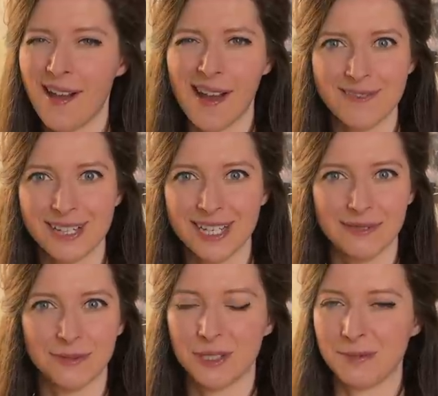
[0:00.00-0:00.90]
I really
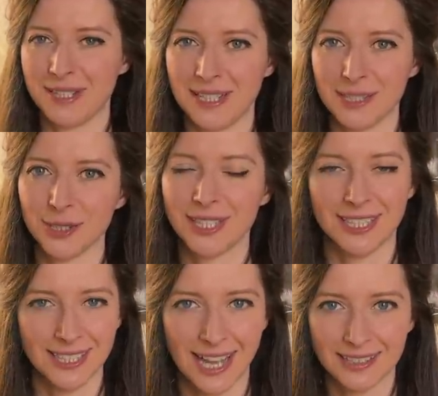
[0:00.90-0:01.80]
don't want to be
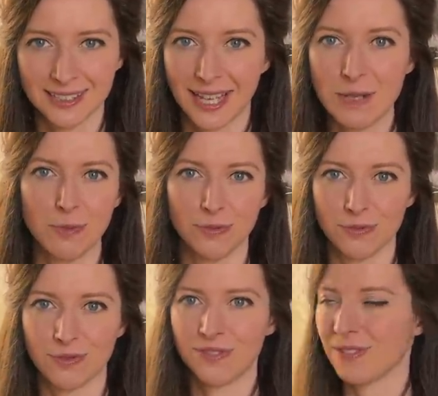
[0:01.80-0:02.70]
looking at
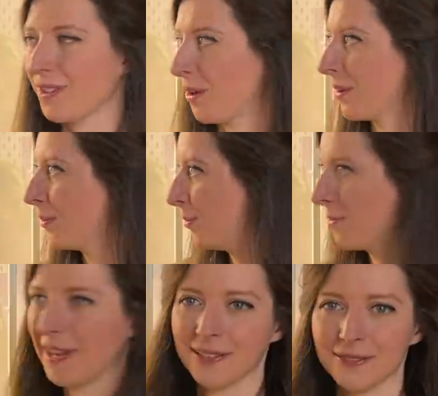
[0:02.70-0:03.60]
cables going all
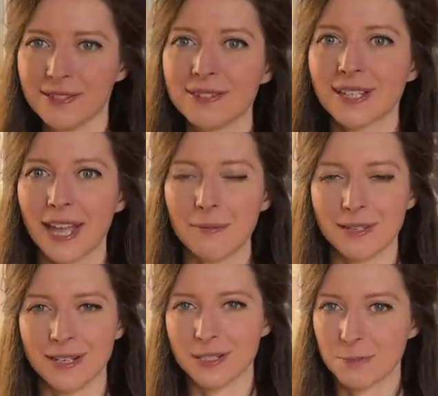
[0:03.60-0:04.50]
around the
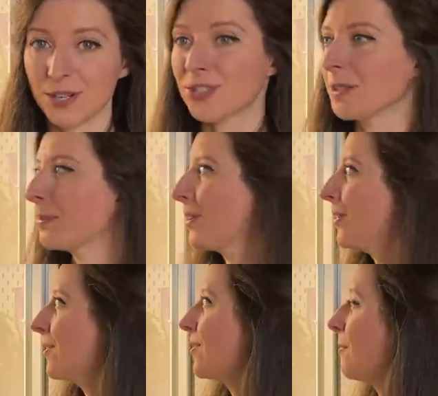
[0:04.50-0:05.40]
cabinet, especially
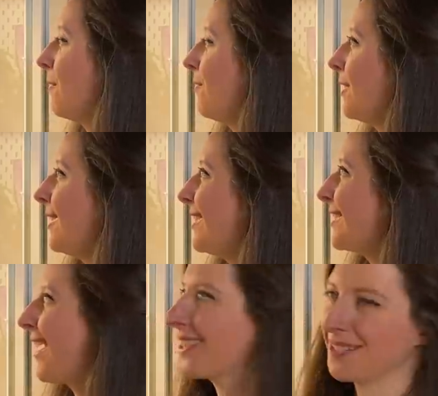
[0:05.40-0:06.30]
because some of
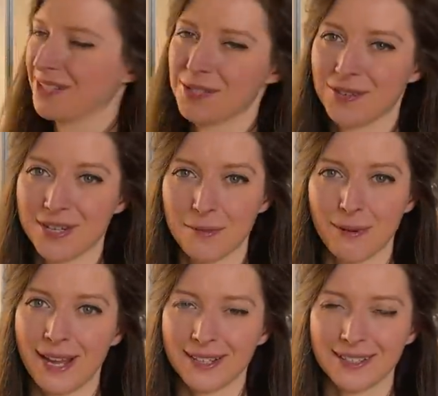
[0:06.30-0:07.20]
these accessories are
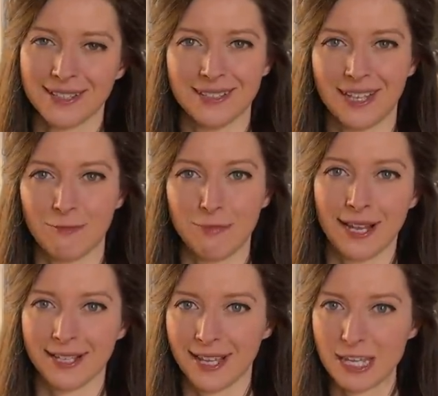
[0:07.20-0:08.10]
black and have
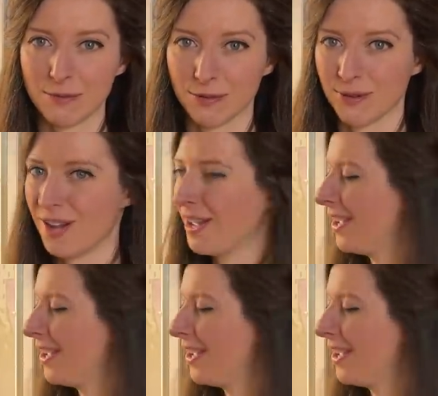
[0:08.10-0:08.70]
black cable